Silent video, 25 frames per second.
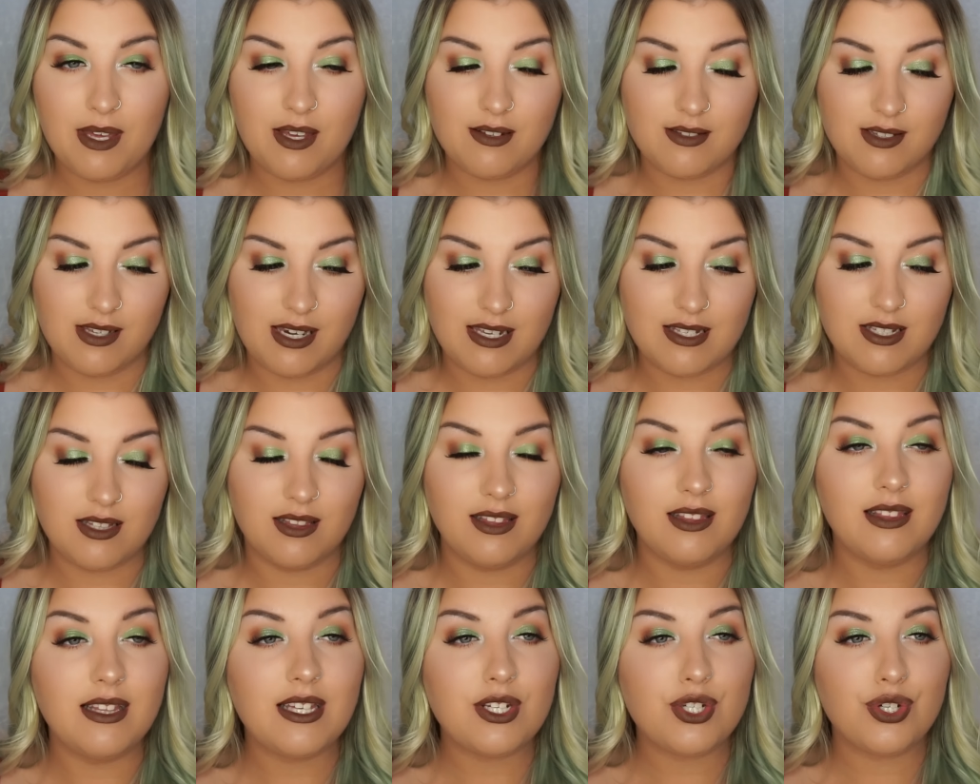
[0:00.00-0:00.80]
because it is
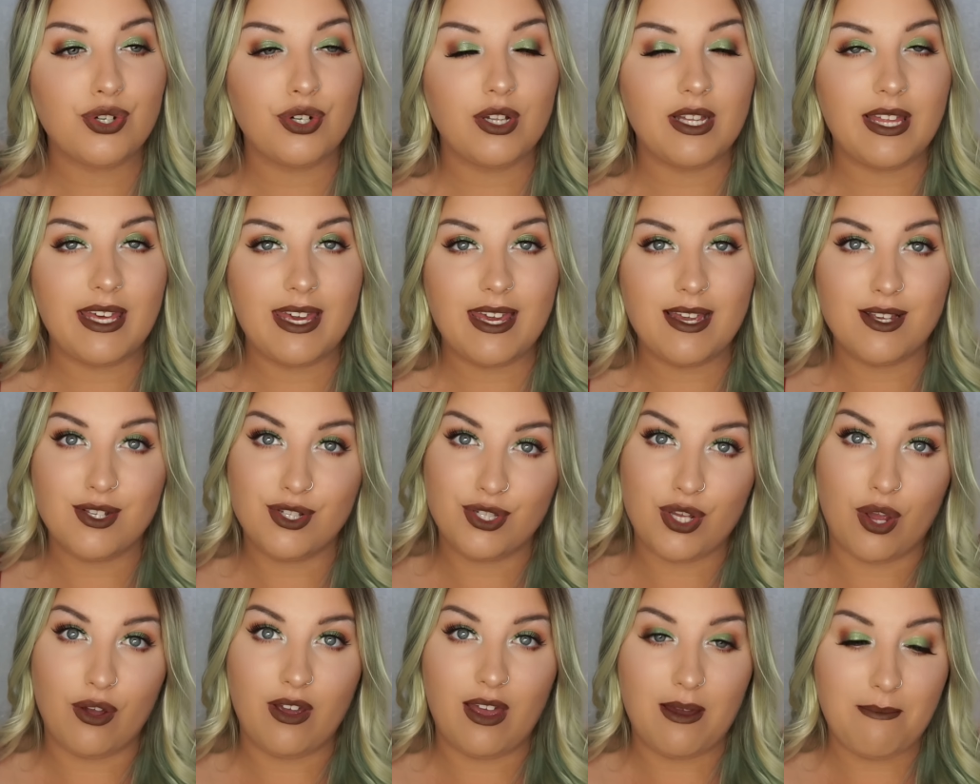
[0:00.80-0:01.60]
literally
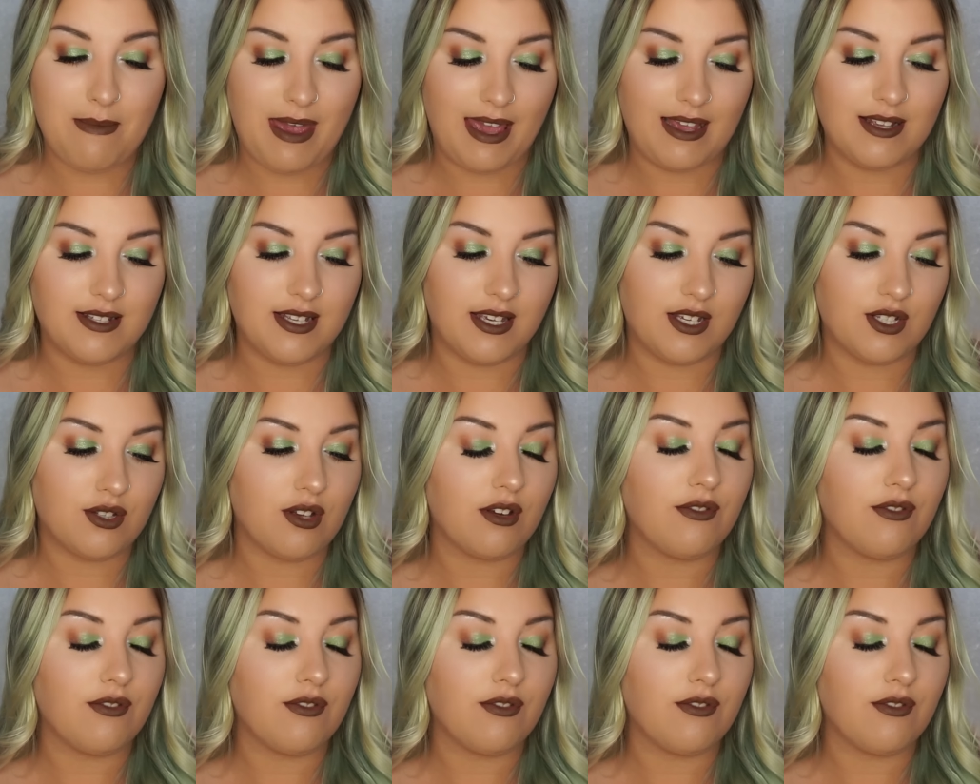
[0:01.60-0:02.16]
so amazing.